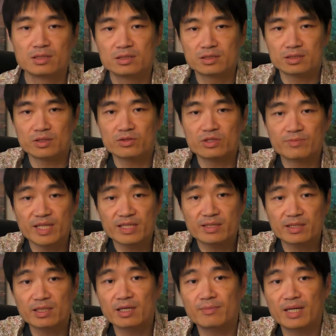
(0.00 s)
So the best
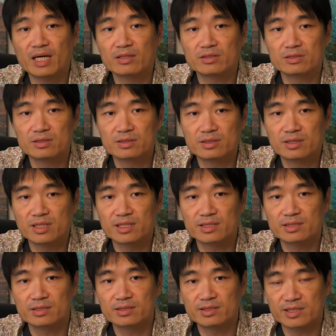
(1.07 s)
thing about
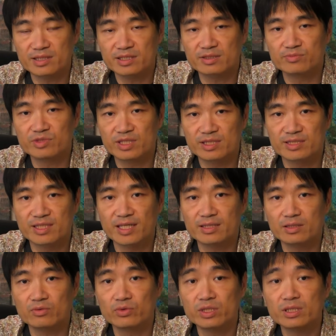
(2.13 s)
this system is that
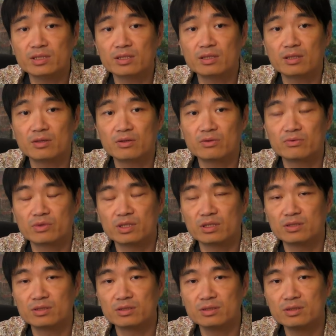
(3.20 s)
the winner
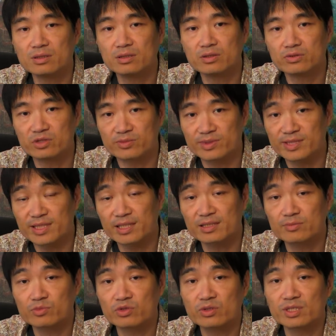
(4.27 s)
will represent
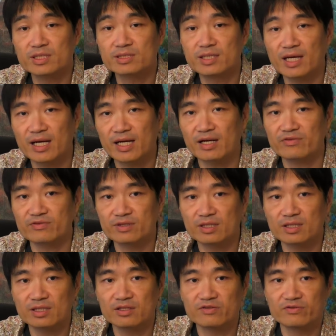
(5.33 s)
more than half
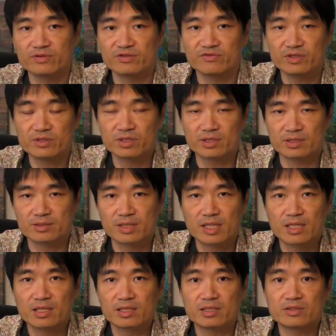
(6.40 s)
of the voters,
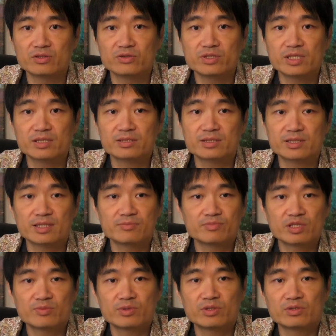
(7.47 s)
including some
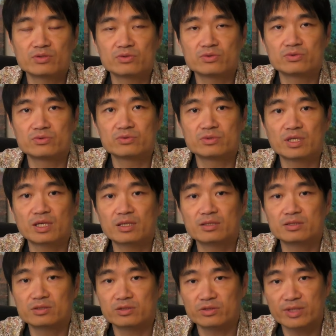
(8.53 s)
people who
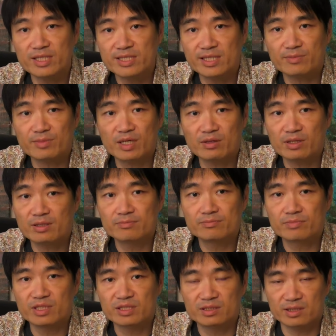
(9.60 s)
aren't crazy about them
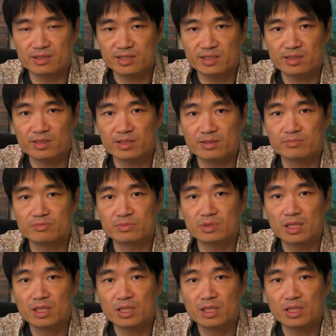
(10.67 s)
but consider them